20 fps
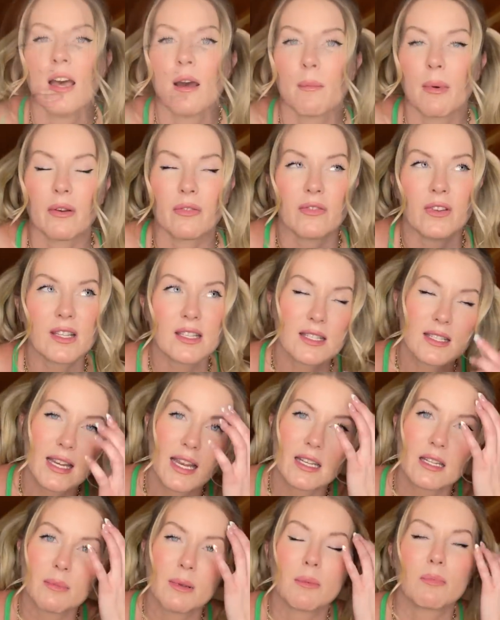But fits
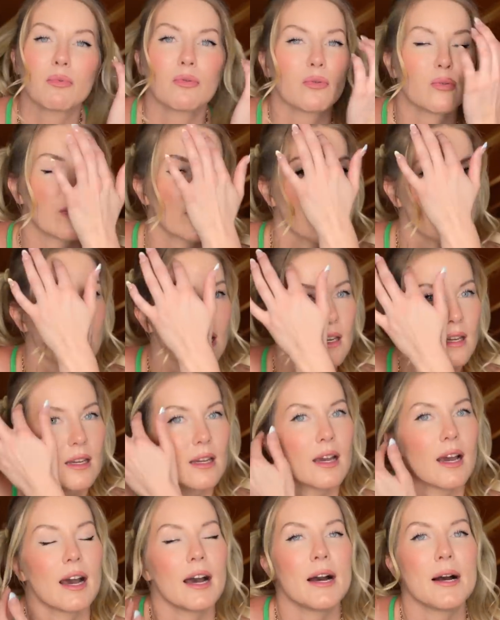tend to be
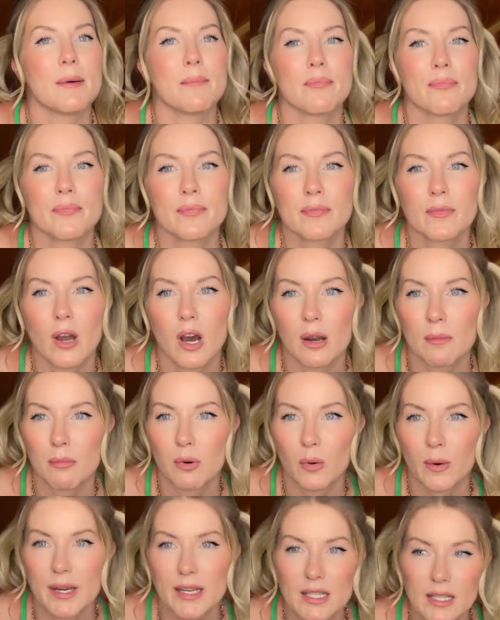pretty um, on
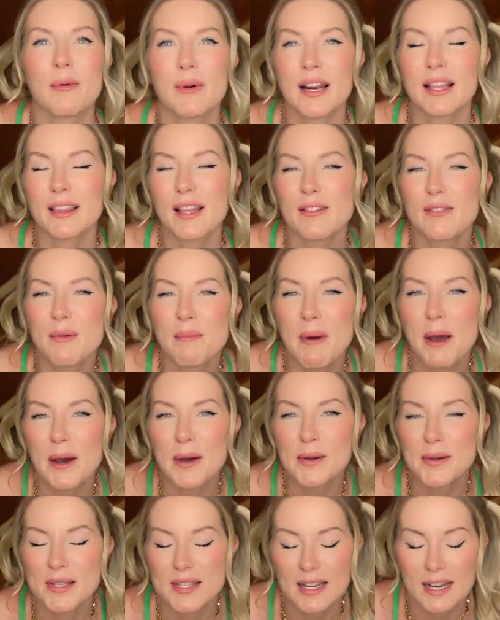point. What I love
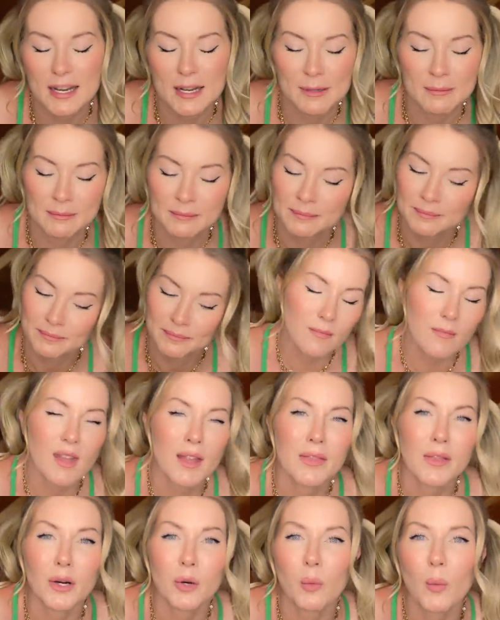about um,
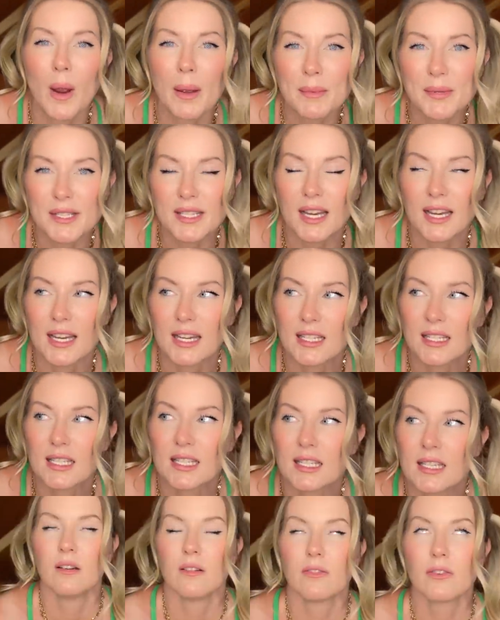their website,
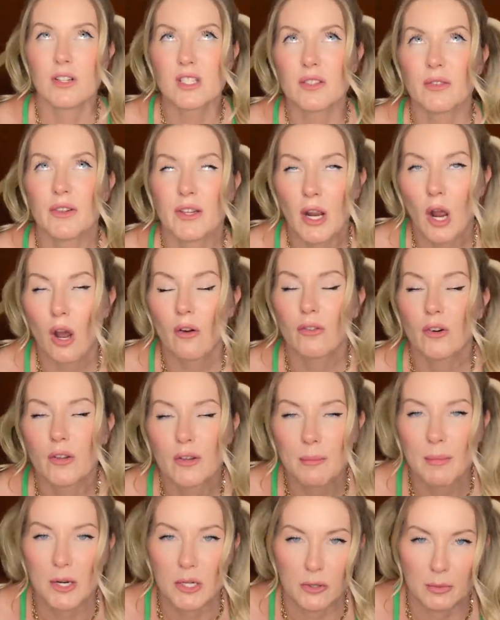first of all, they offer all
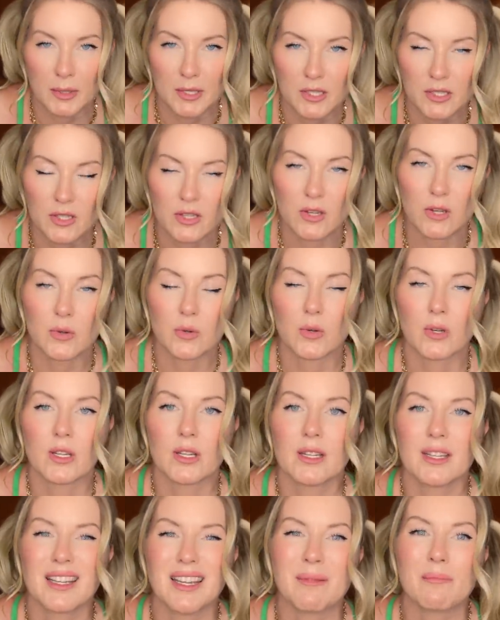the measurements so you
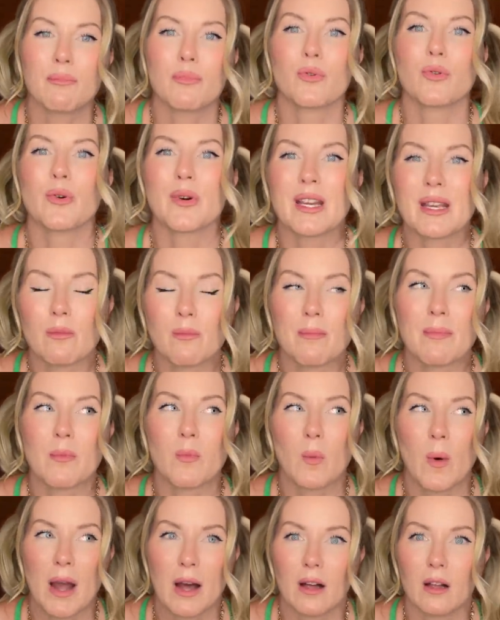can pretty
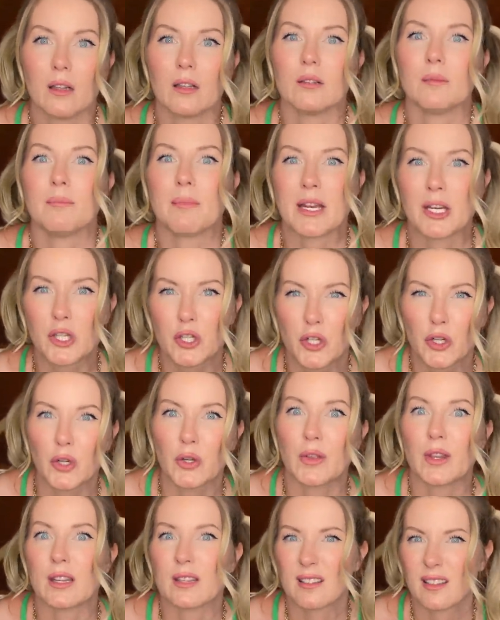well make
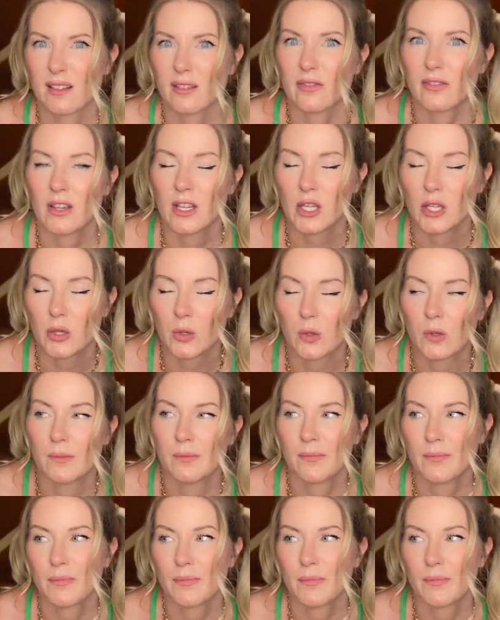sure that it's gonna fit you.